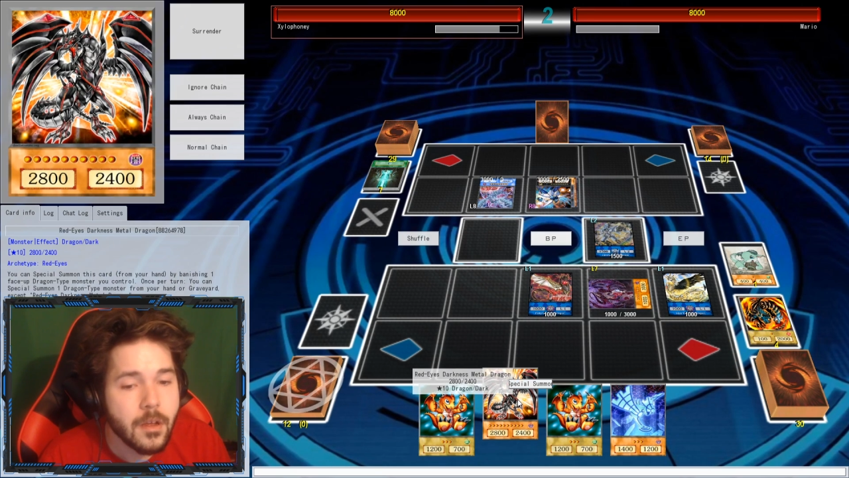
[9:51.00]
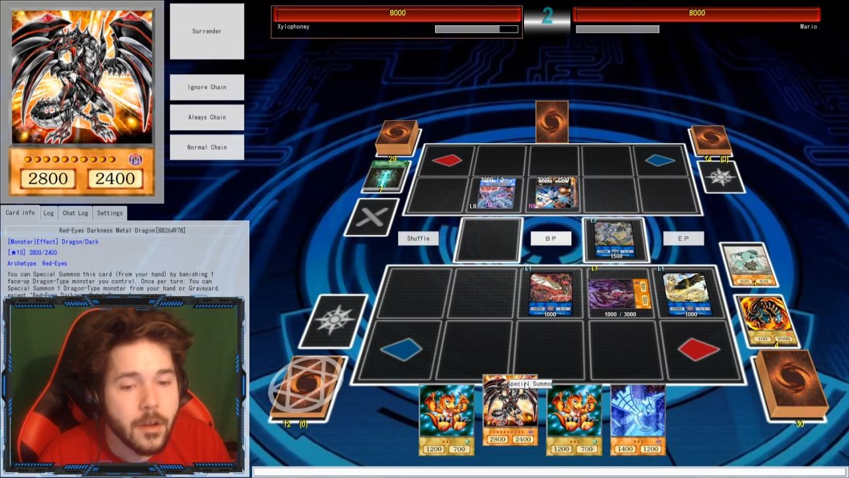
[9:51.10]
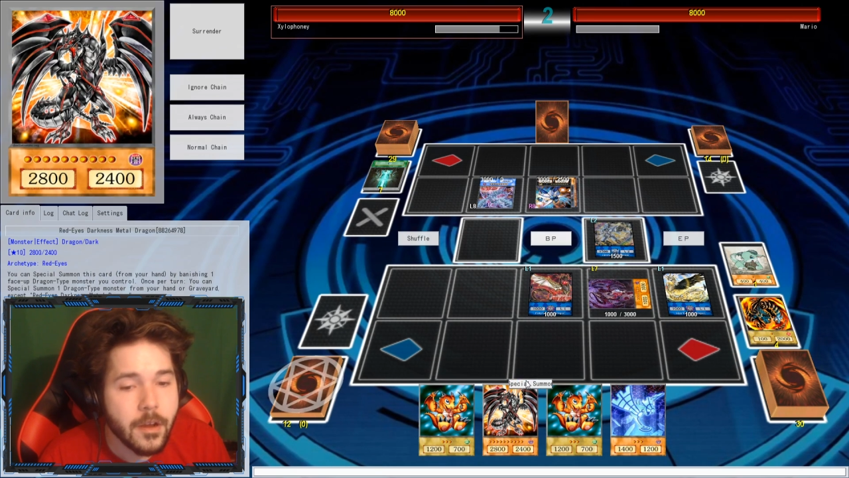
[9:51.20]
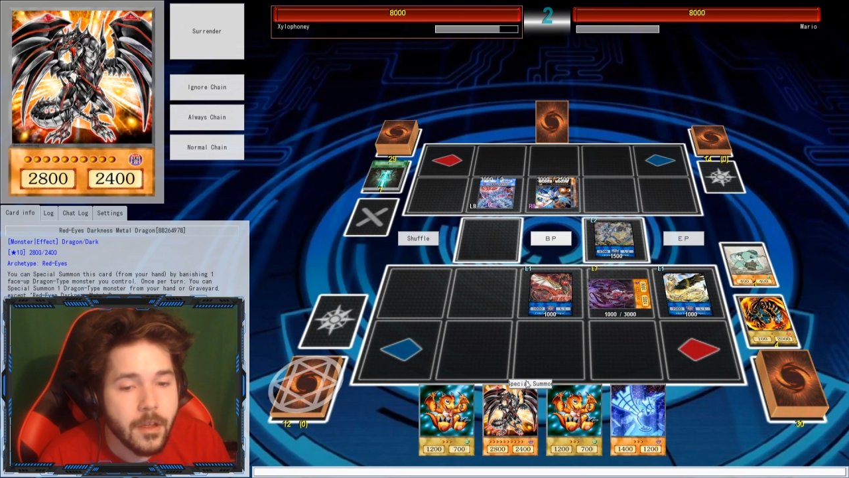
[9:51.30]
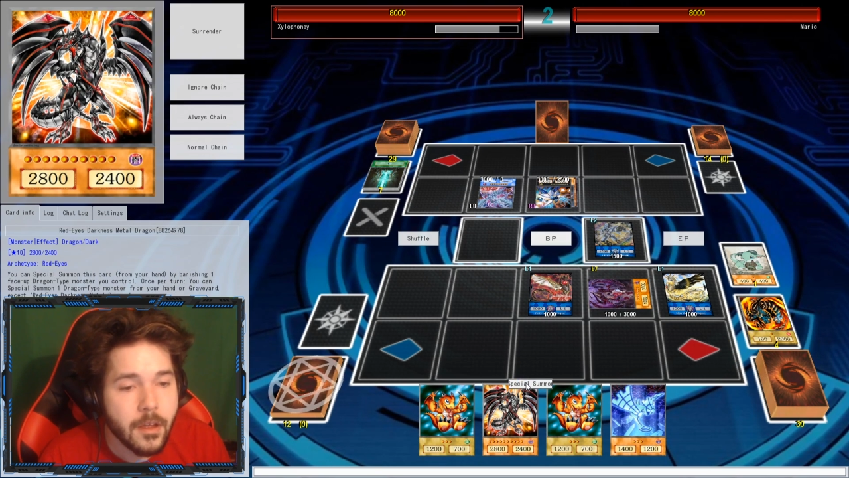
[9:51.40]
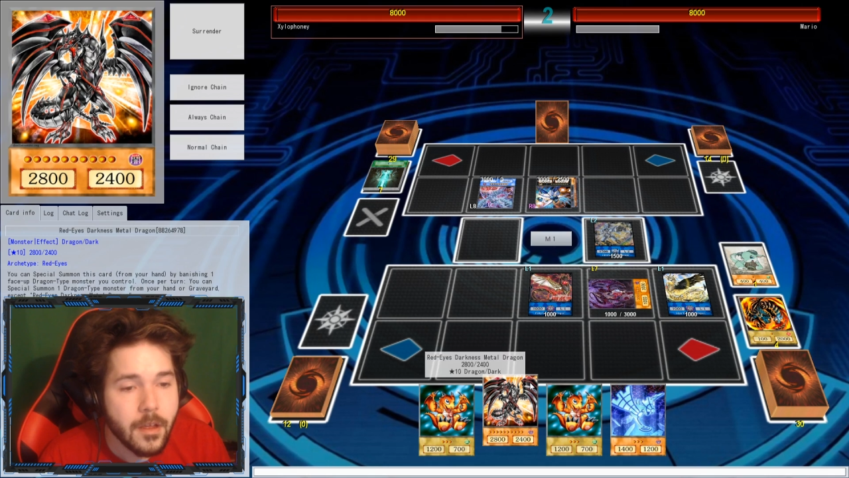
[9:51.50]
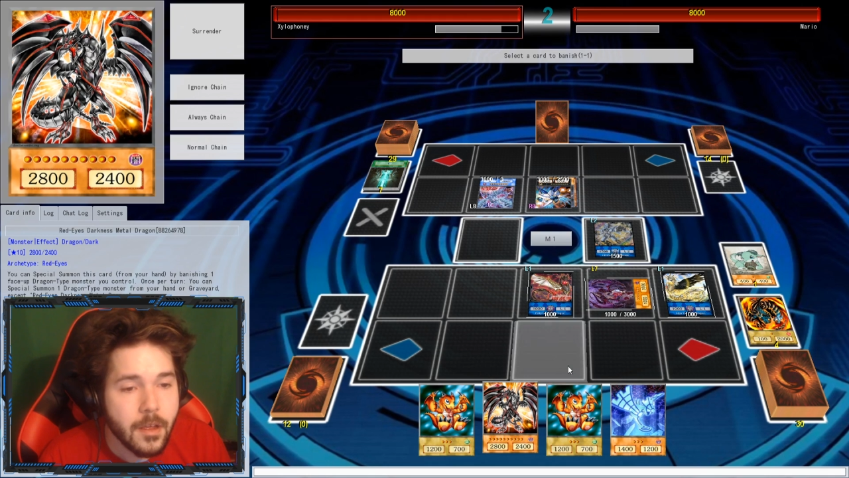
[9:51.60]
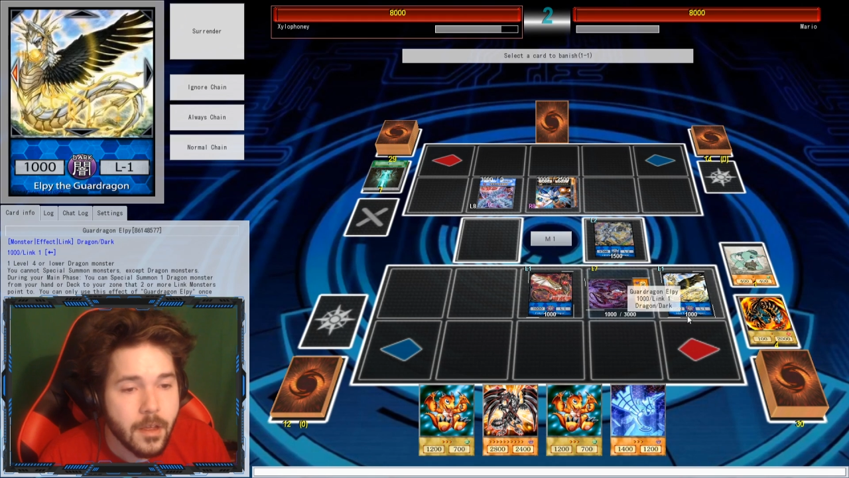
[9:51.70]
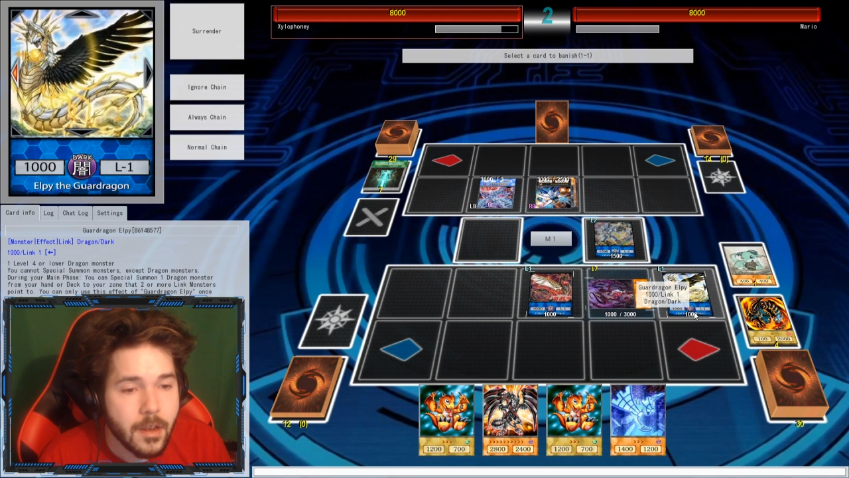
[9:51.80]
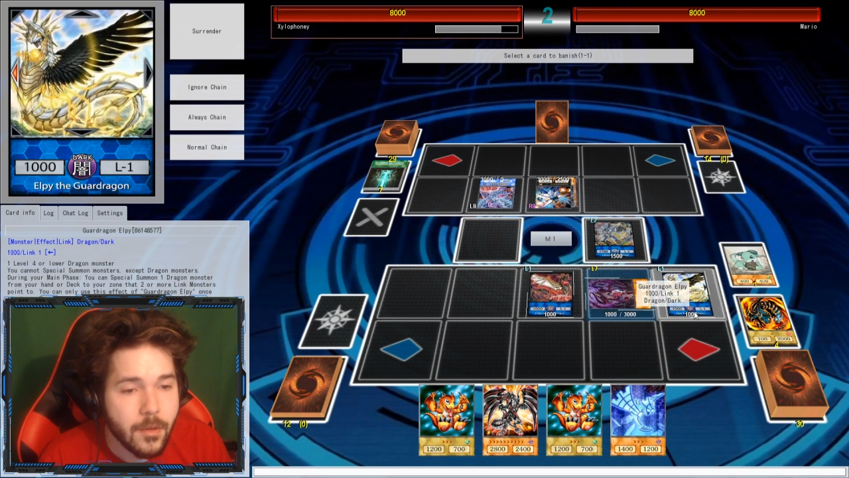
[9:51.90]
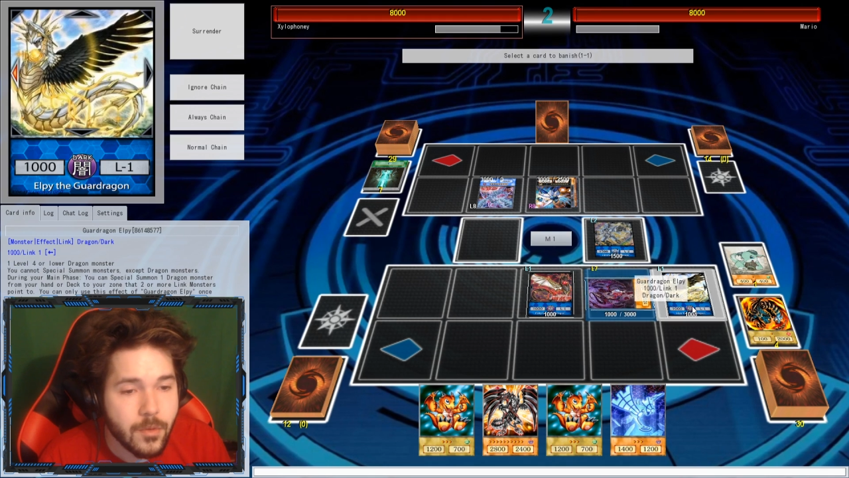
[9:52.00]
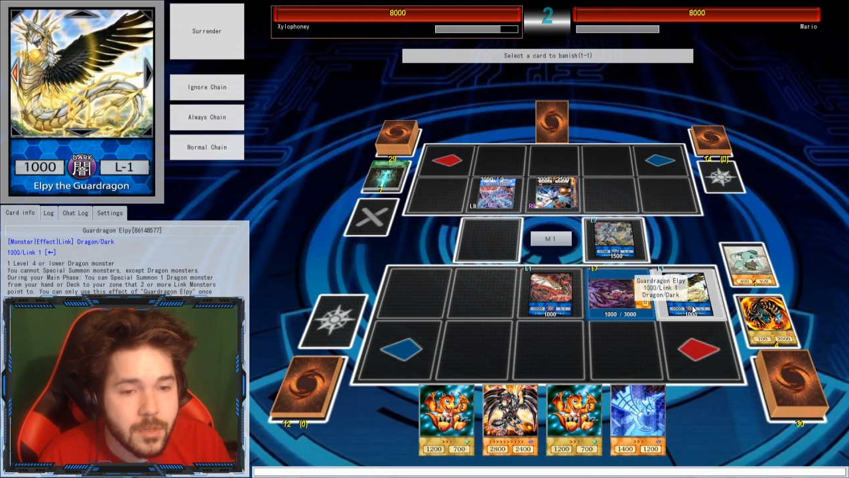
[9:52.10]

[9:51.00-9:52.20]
All right, and then we'll